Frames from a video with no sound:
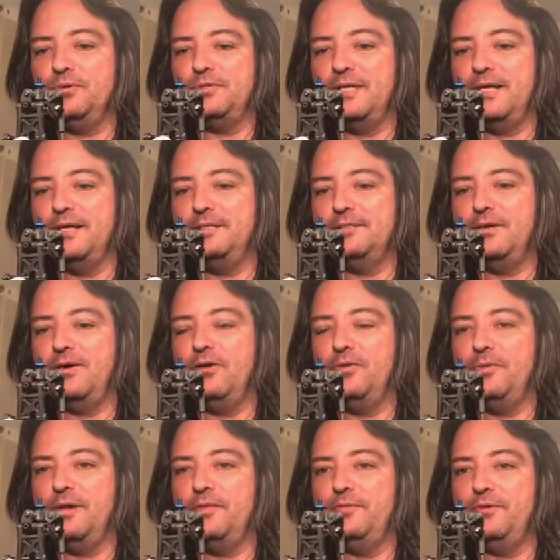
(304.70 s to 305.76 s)
size all the
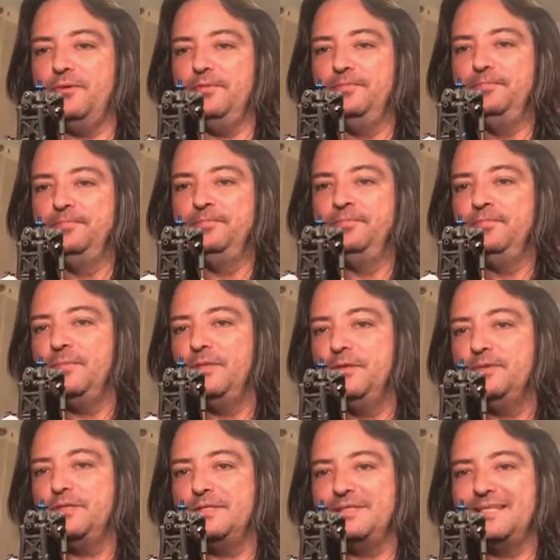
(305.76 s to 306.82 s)
way through.
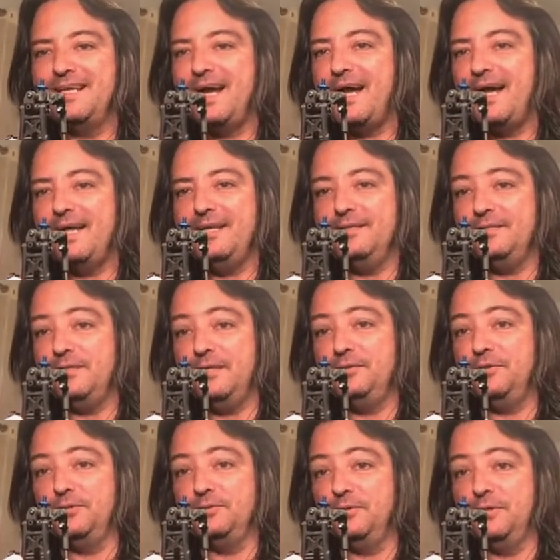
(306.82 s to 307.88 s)
Use it as a guide. It
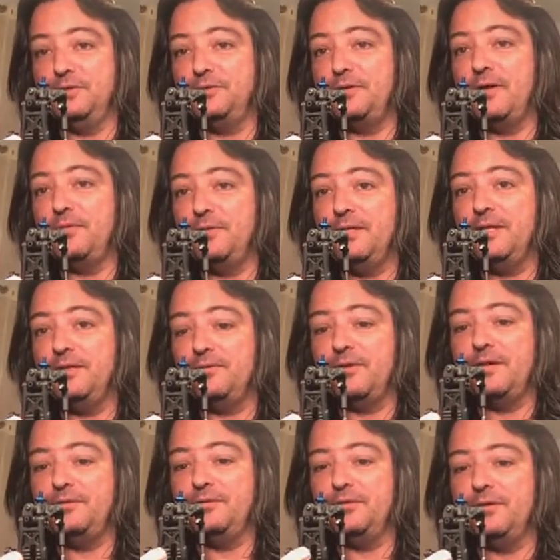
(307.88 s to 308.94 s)
drills really straight when you get the
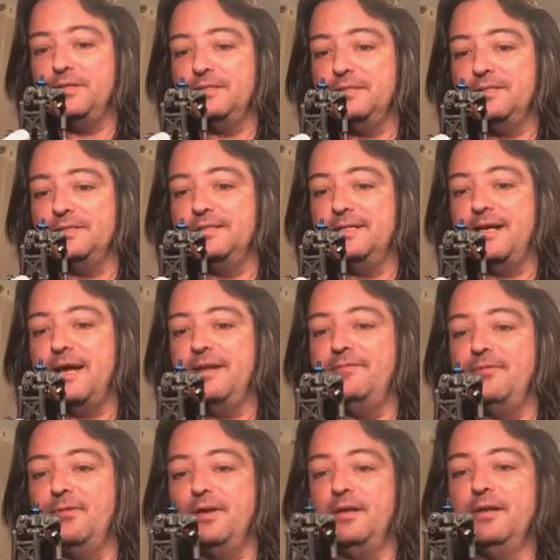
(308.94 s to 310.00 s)
right drill because this is a guide
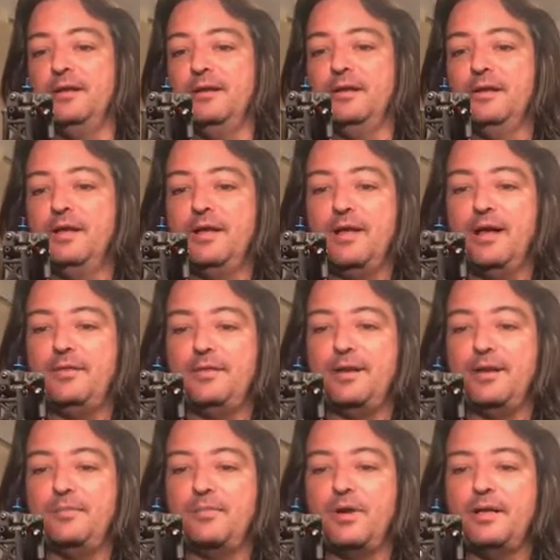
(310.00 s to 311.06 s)
for it. And then
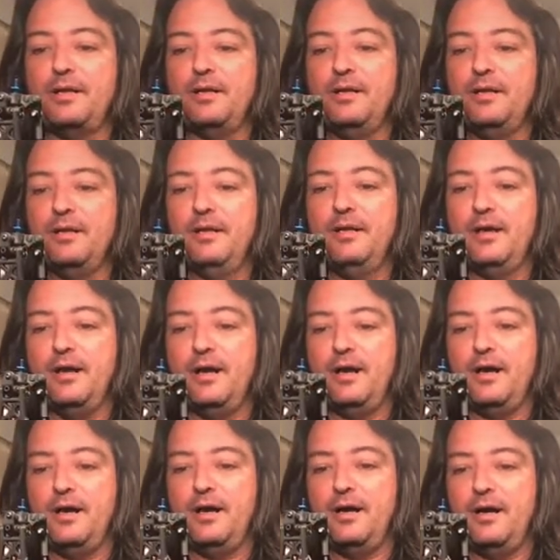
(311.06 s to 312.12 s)
I'm running
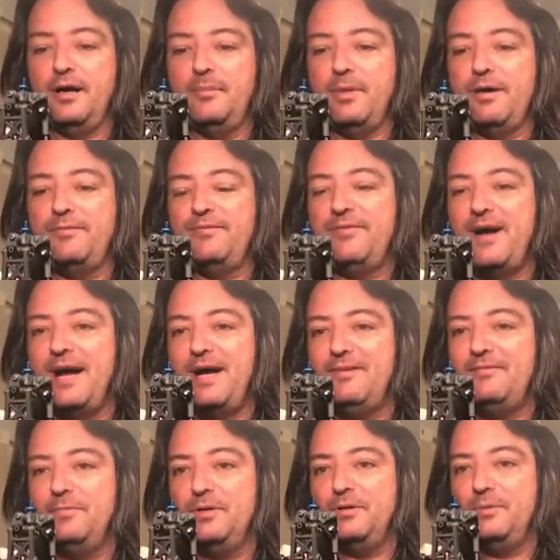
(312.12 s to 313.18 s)
about
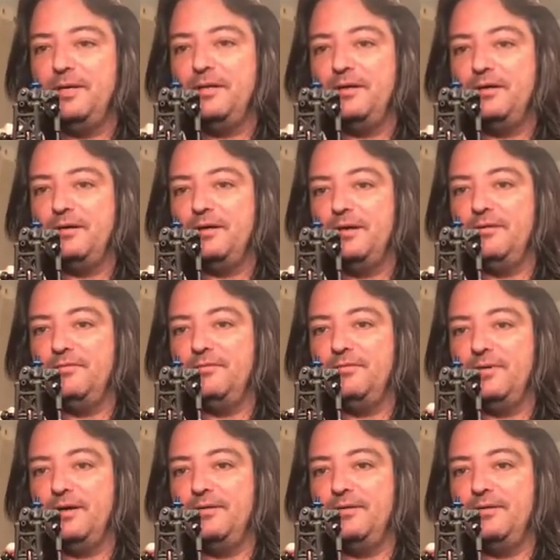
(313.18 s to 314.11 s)
5mm of